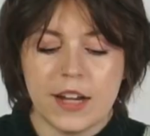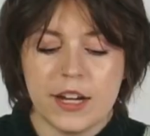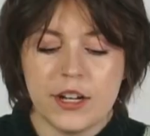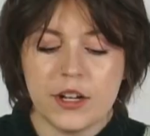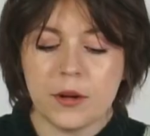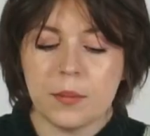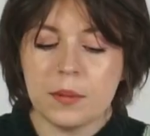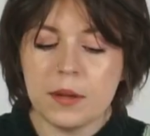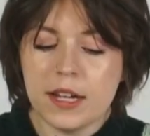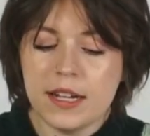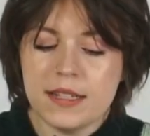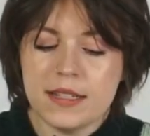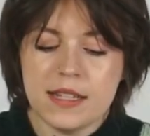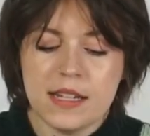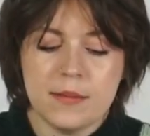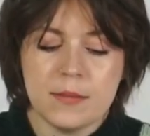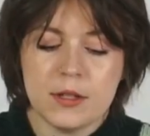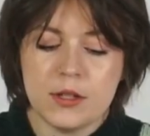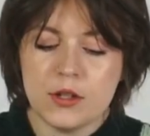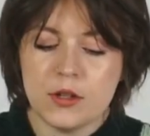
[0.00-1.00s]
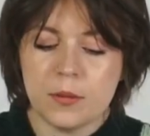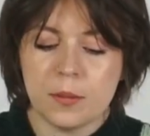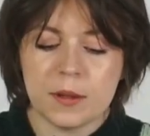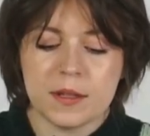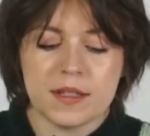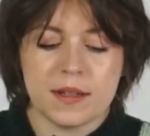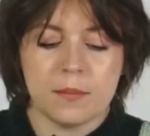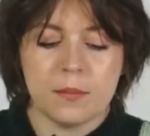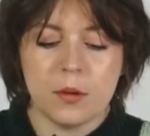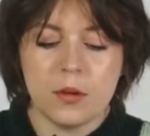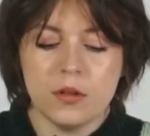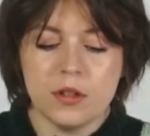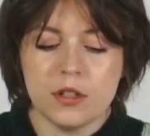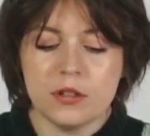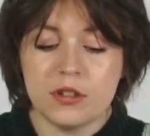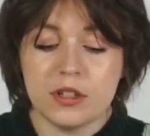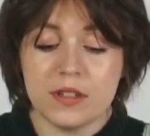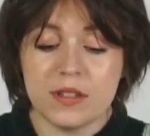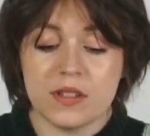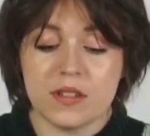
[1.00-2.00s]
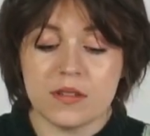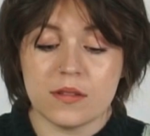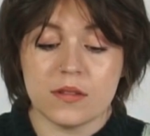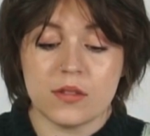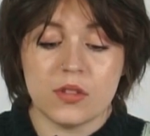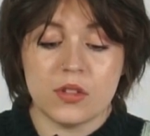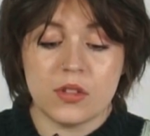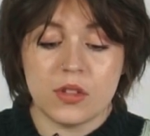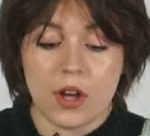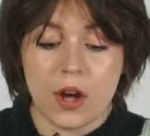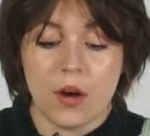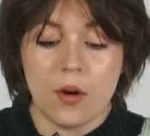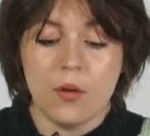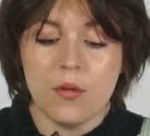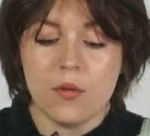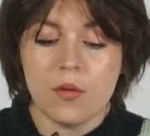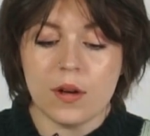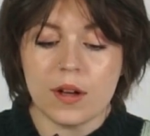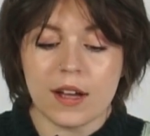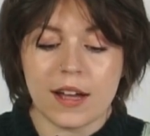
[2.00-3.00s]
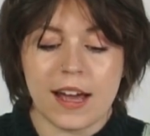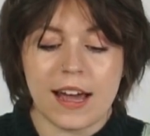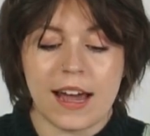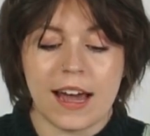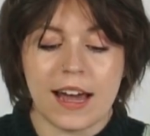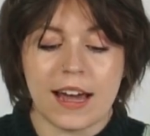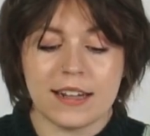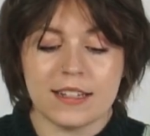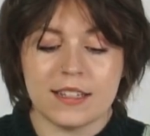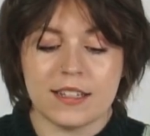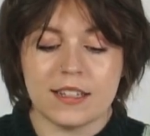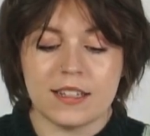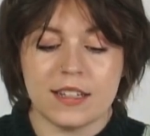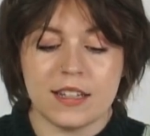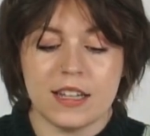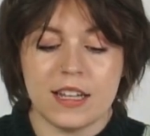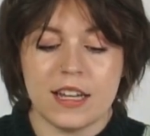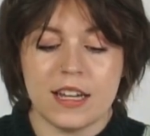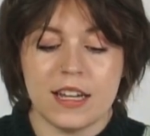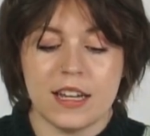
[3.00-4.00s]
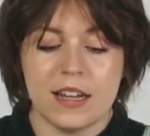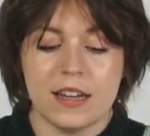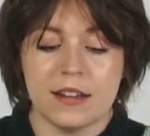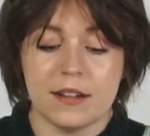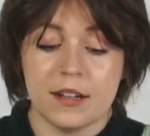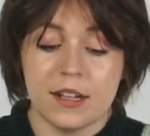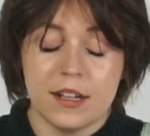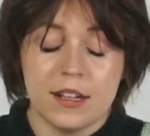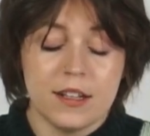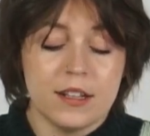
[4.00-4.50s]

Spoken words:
And your plain seam is super simple. You just sew at the